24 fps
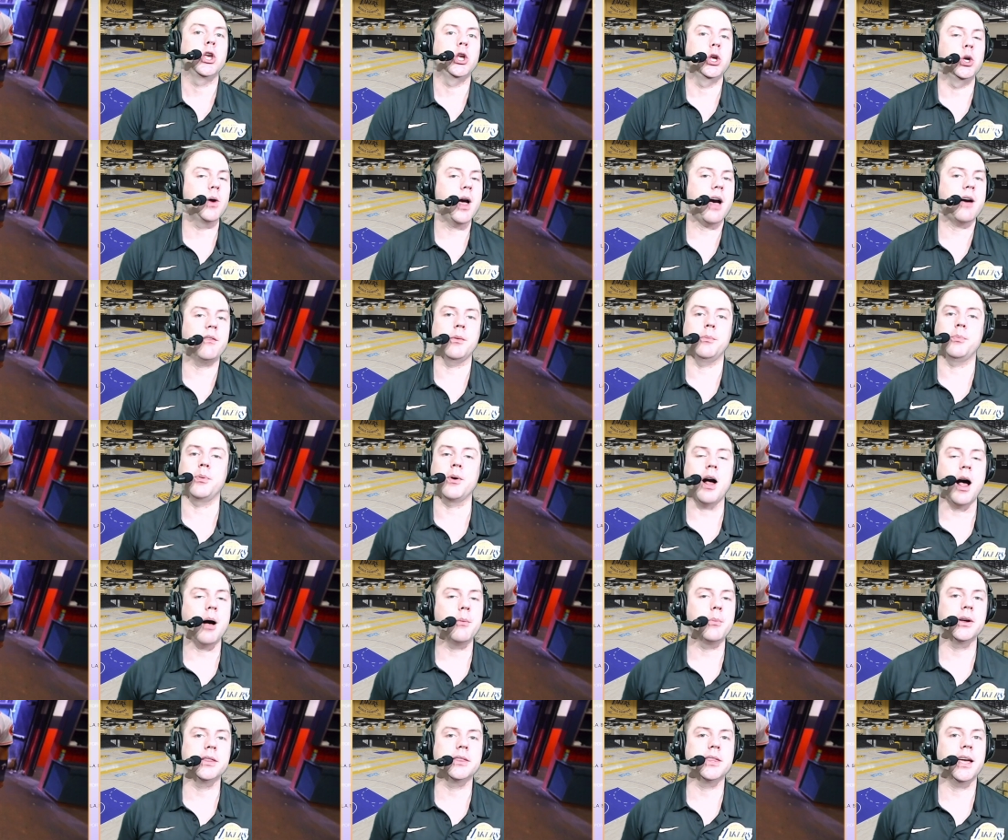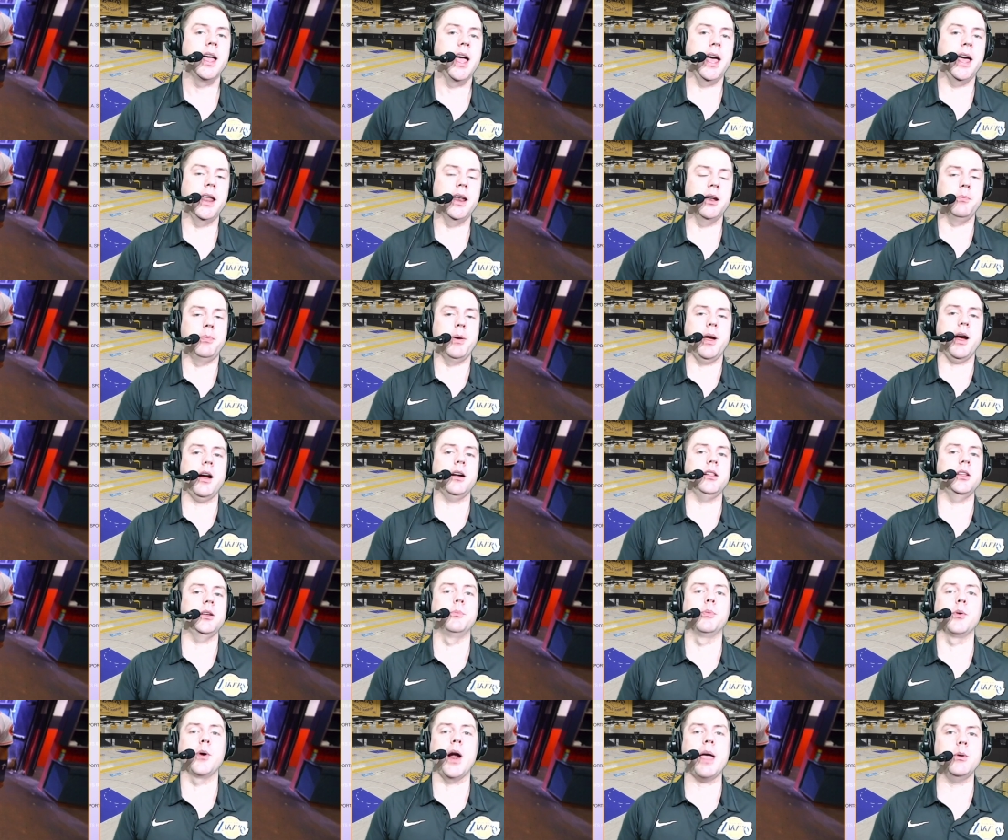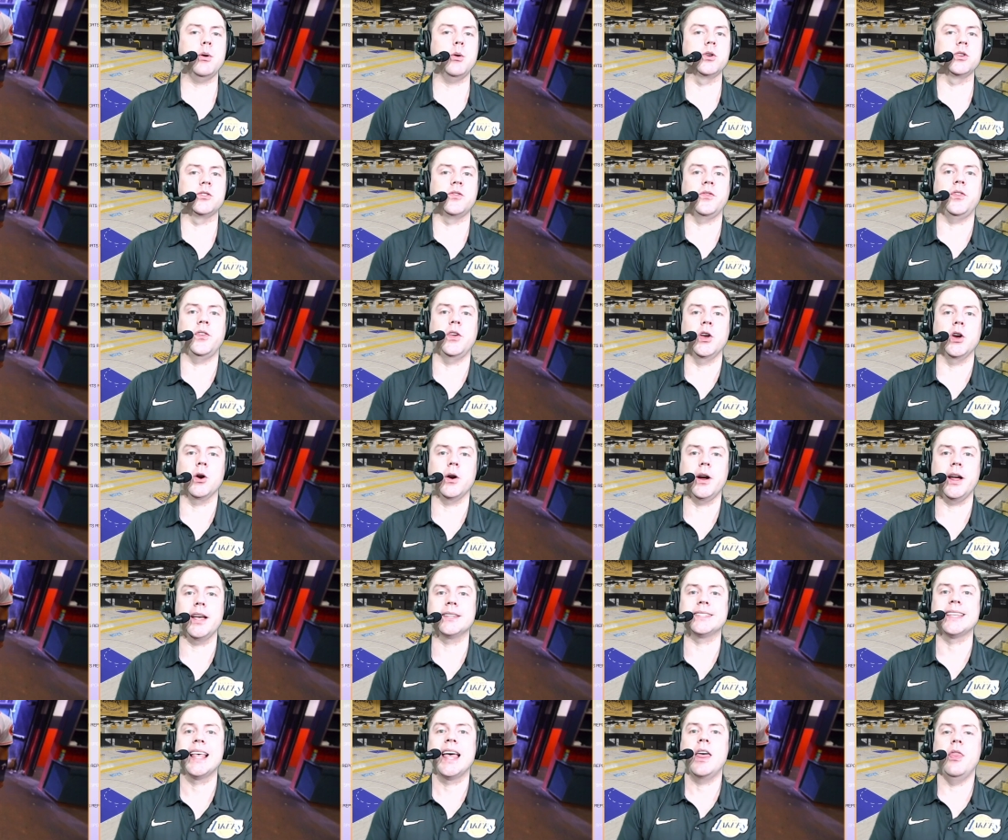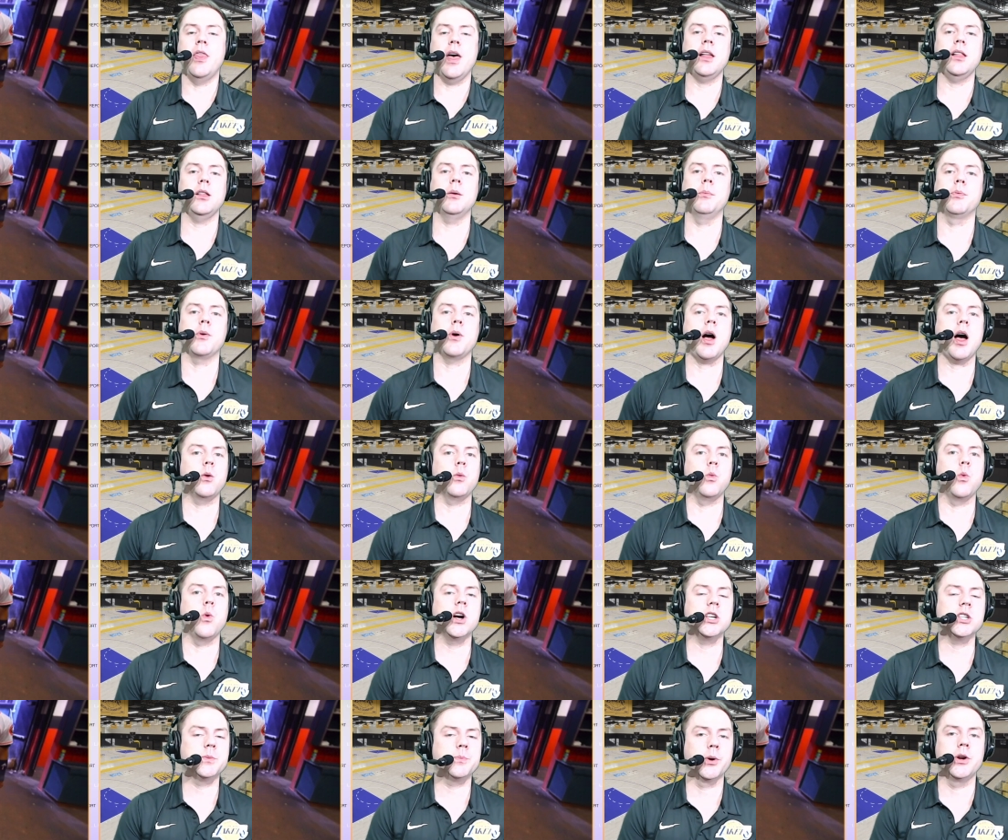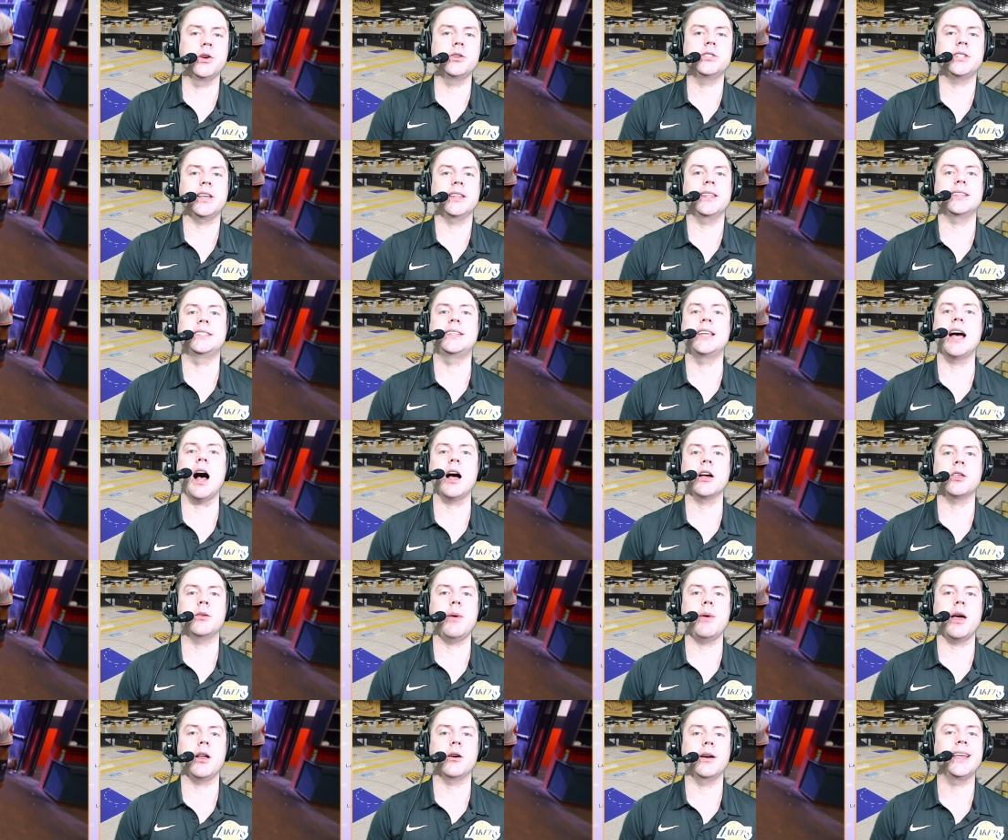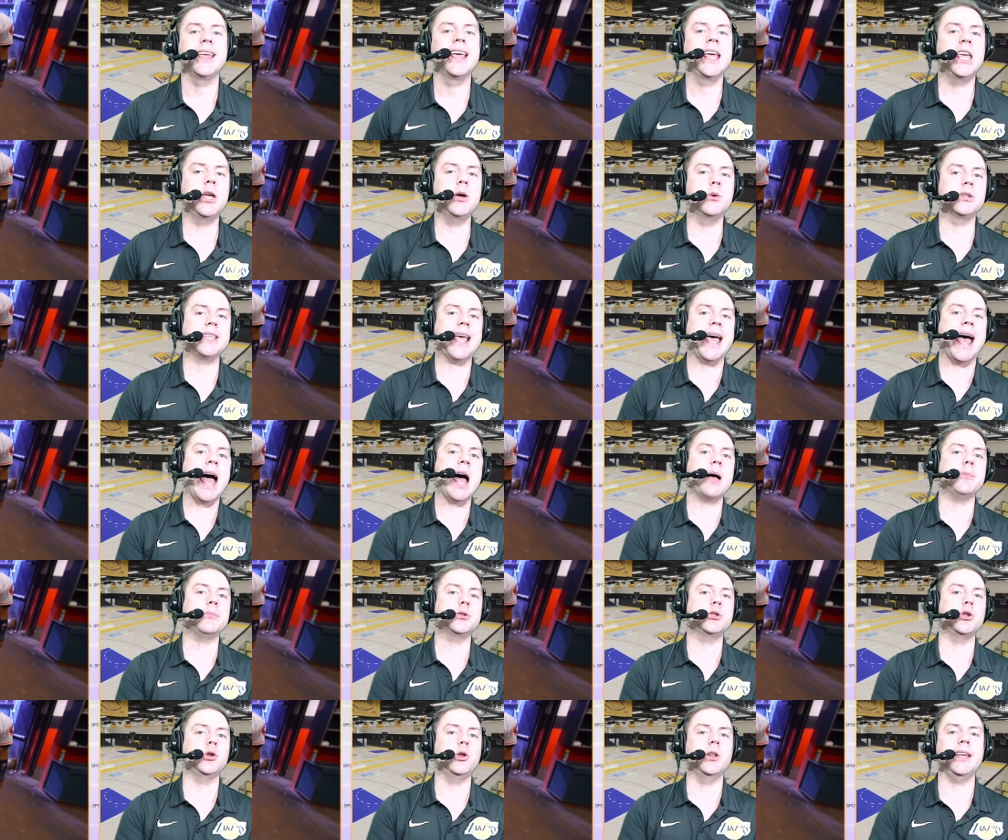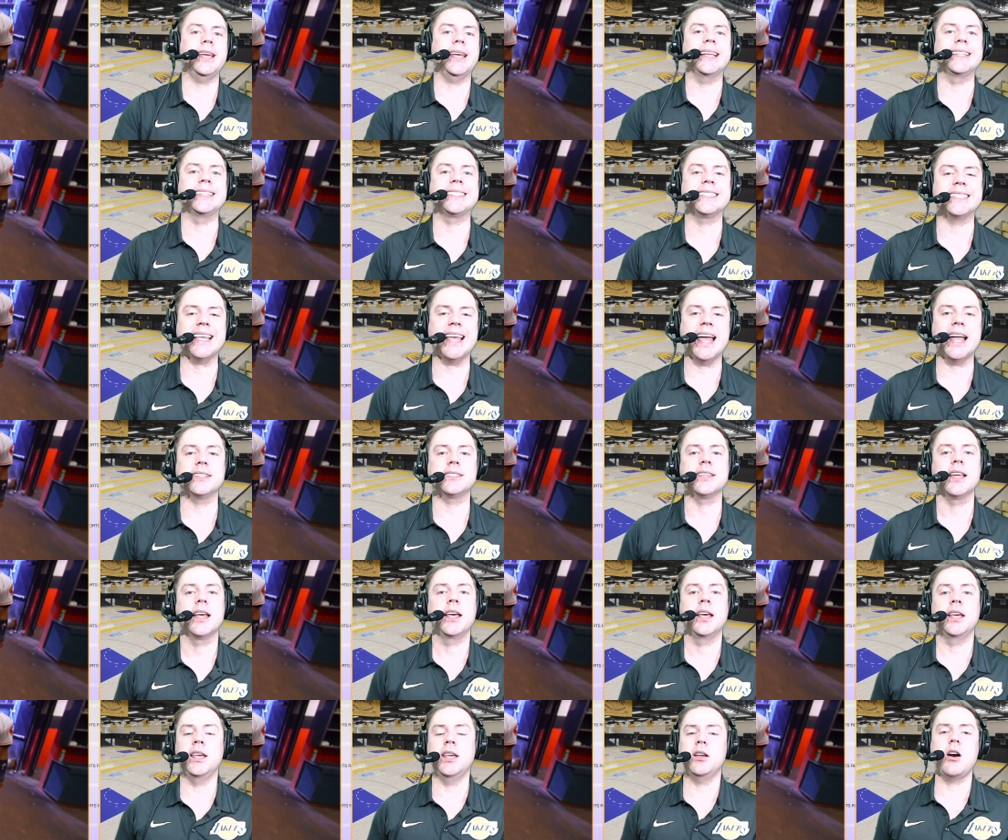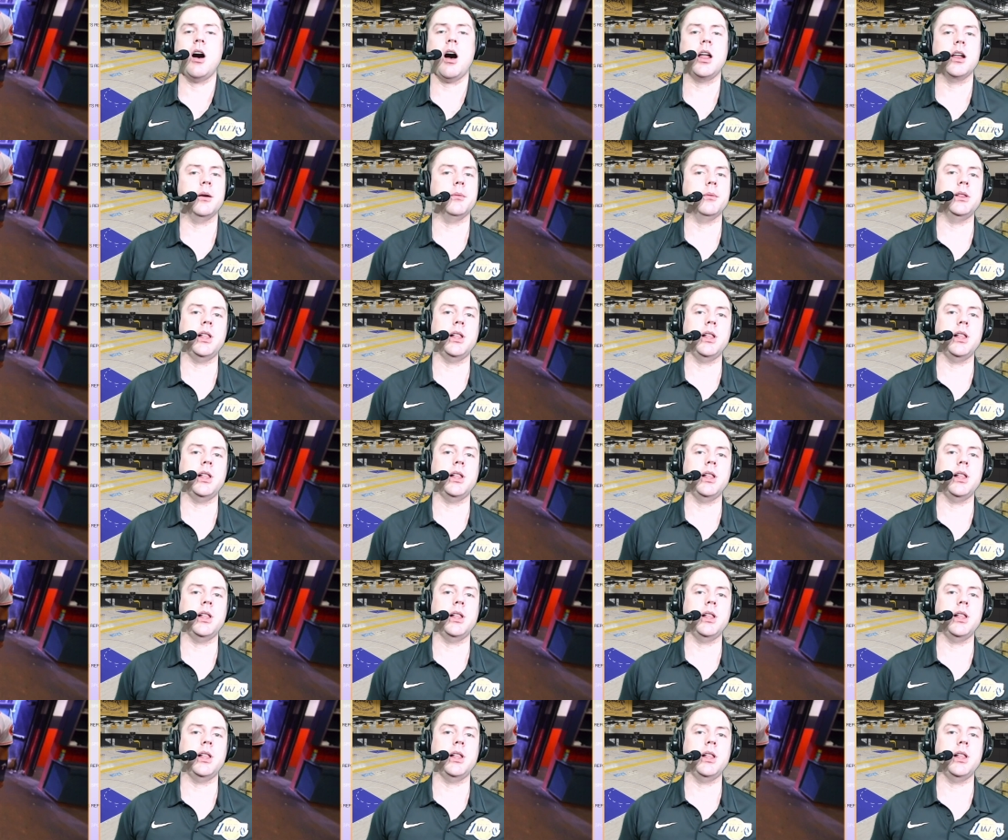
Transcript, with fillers: you have a problem with it. And apparently, Bregman was furious that LeBron was producing this documentary. He was absolutely incensed. He caught up